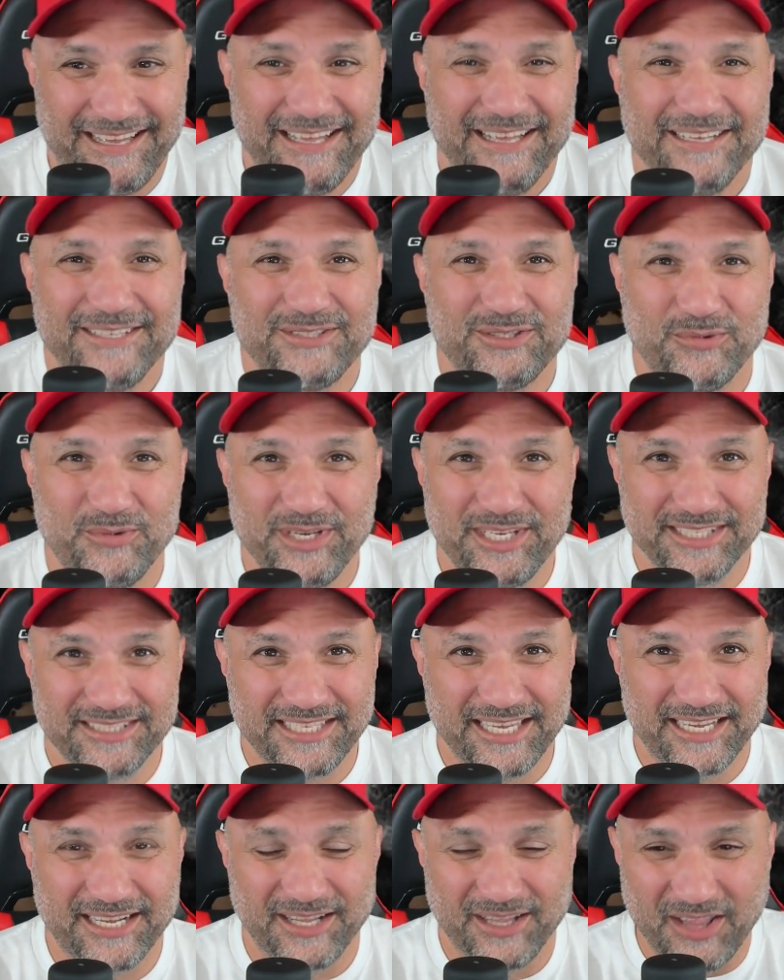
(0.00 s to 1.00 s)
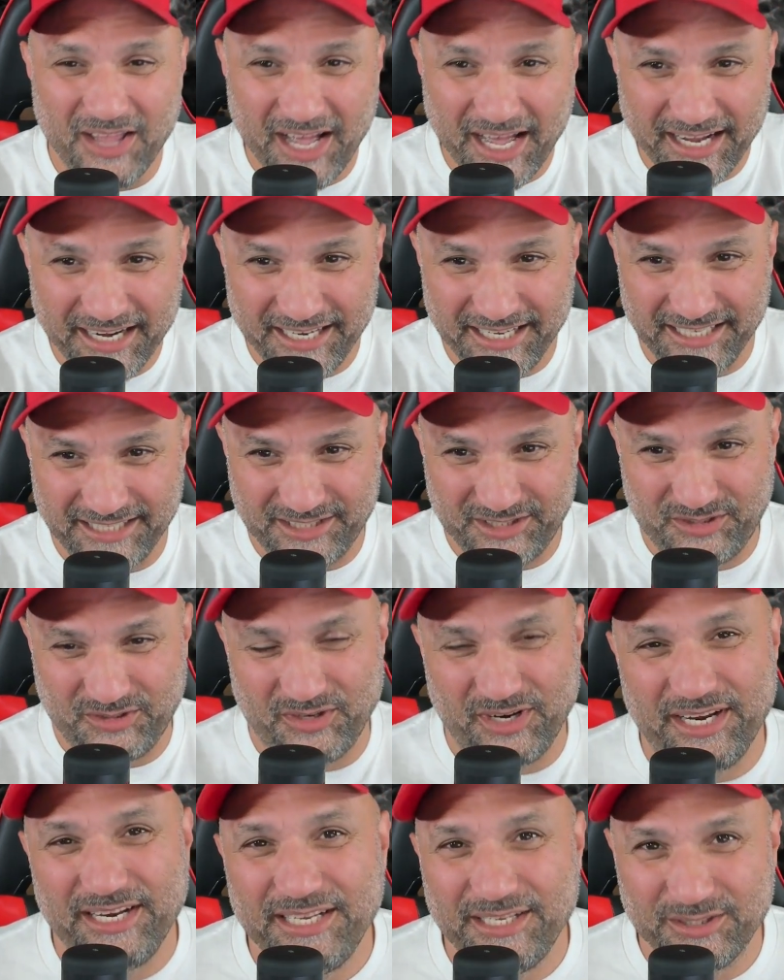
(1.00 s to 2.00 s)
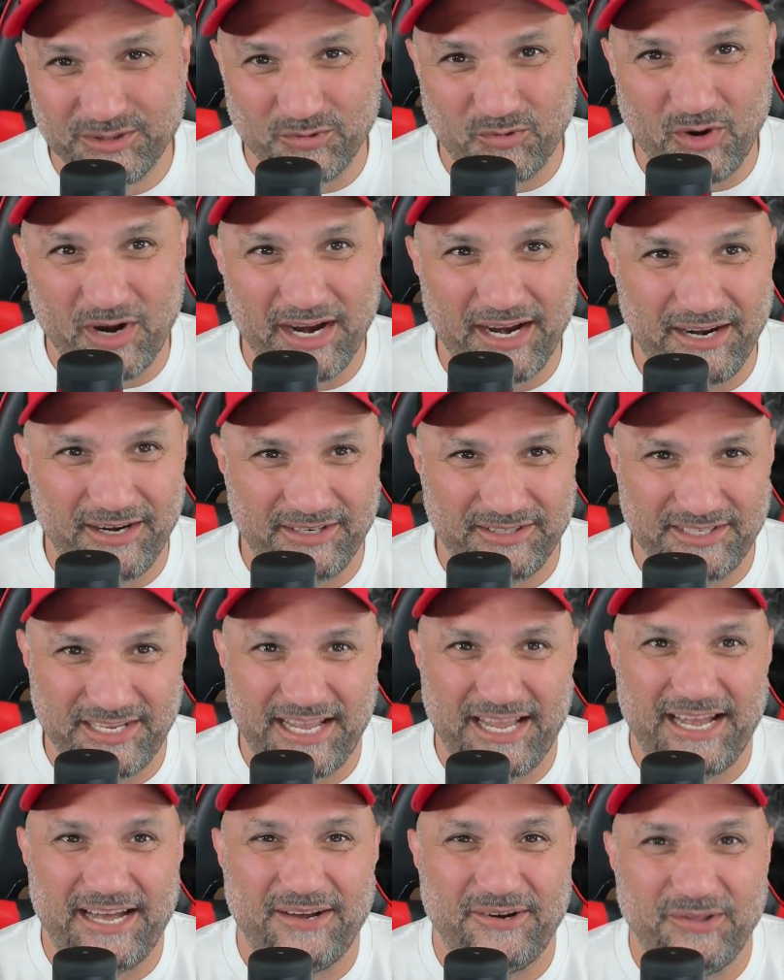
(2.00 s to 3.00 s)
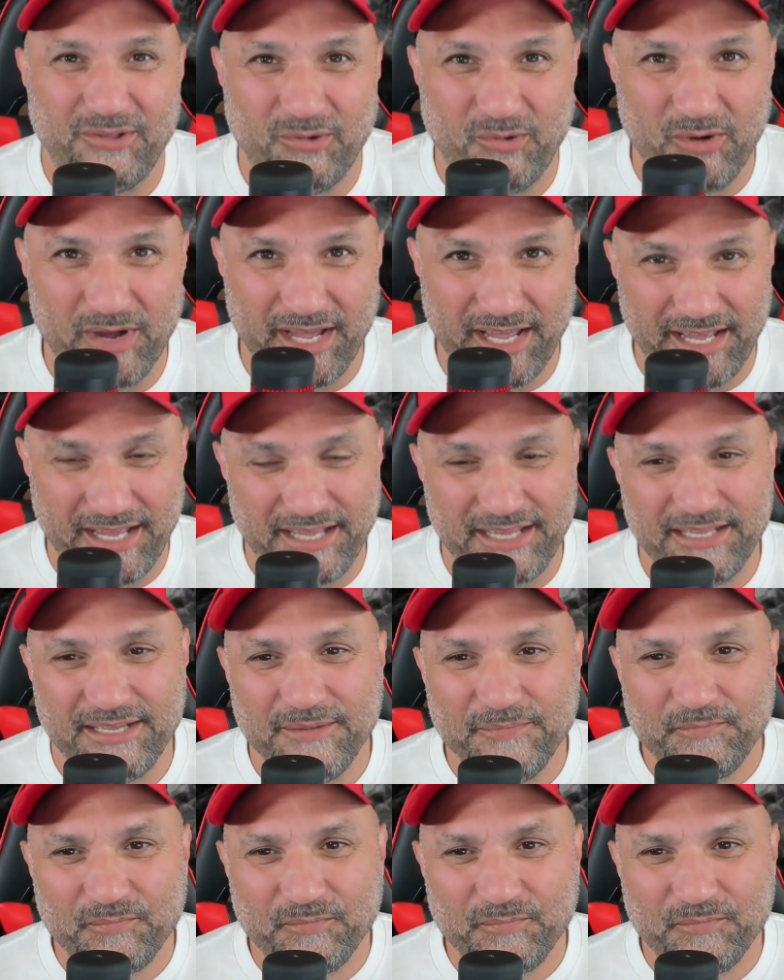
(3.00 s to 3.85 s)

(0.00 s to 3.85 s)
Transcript: So we can take a lot of extraneous wires out of the way